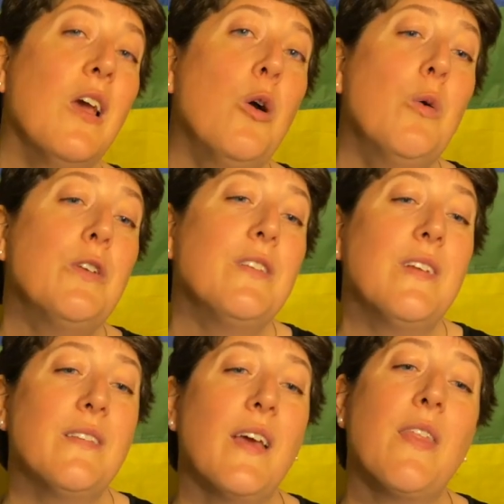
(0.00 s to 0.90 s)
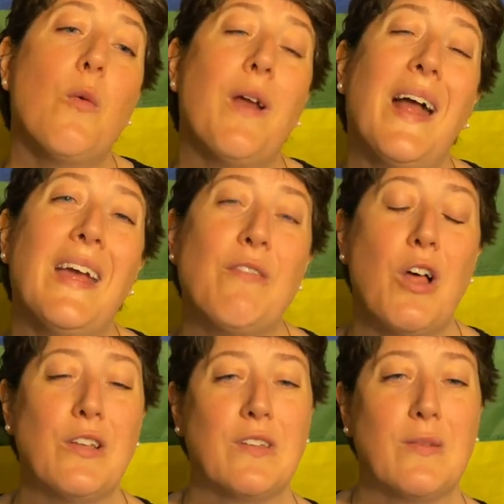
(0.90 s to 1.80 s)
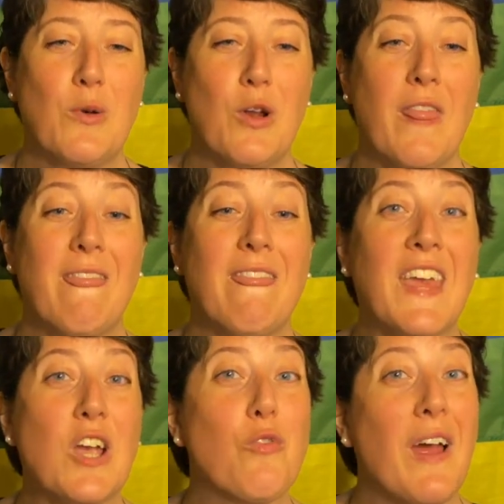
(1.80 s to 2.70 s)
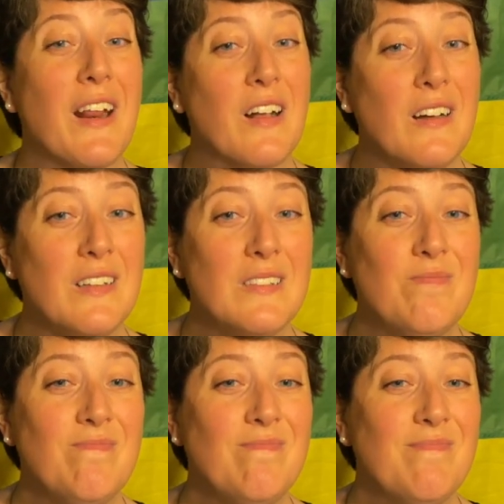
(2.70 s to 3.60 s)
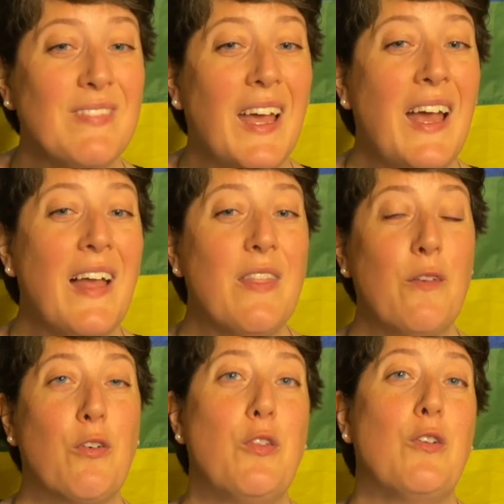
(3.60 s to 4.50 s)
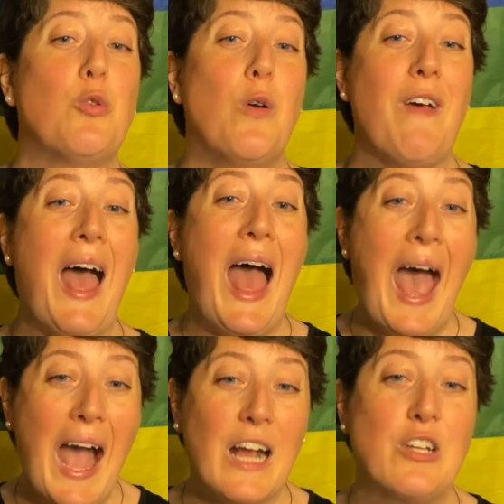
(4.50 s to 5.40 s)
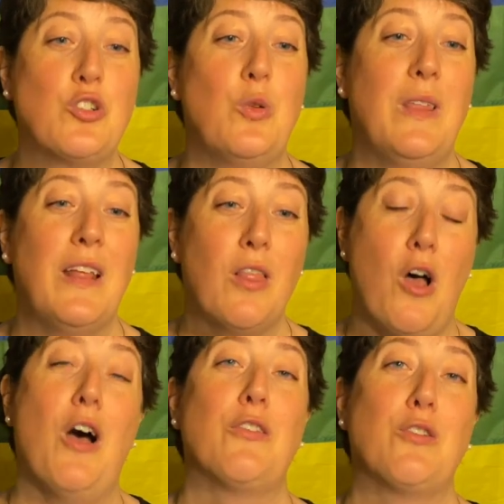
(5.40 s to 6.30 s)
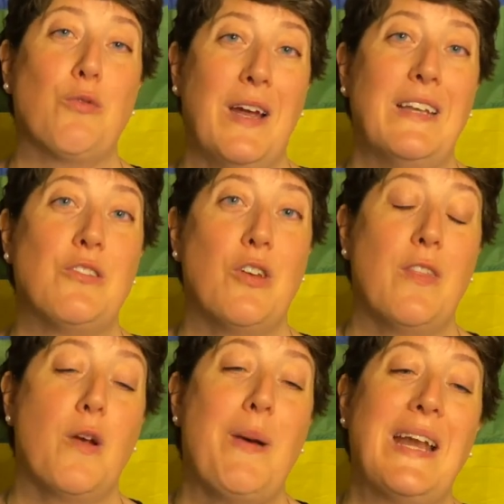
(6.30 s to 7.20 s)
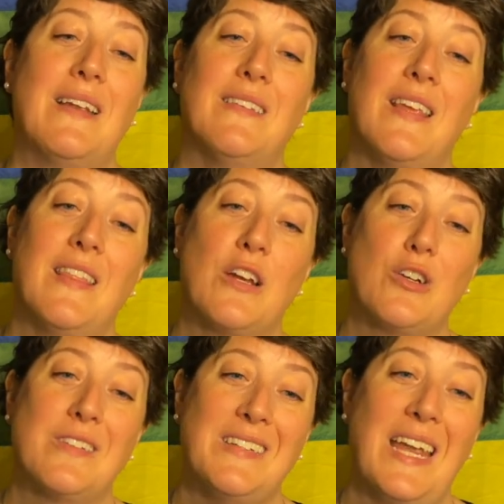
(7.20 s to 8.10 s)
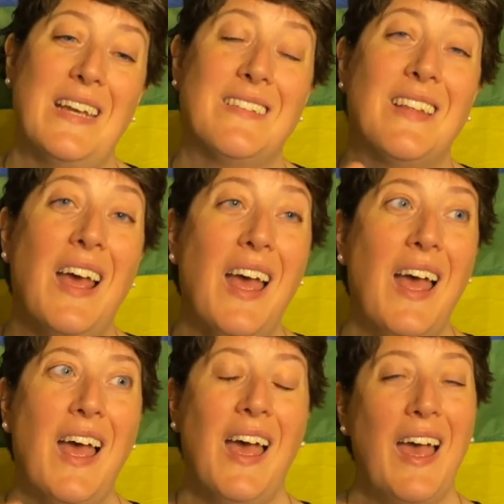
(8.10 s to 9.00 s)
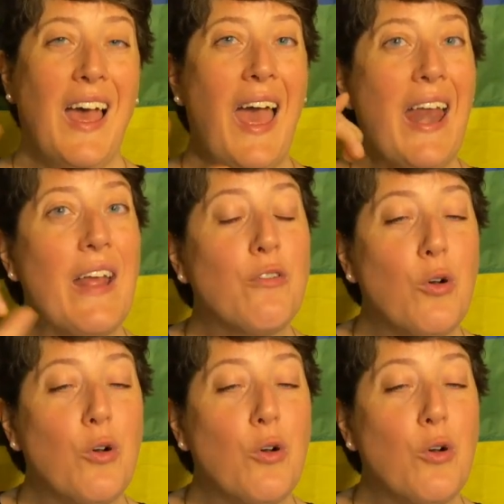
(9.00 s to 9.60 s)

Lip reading: Which is to say that what I have lost is more theoretical than for those who have actually lost rights to their bodies in their states. And I have to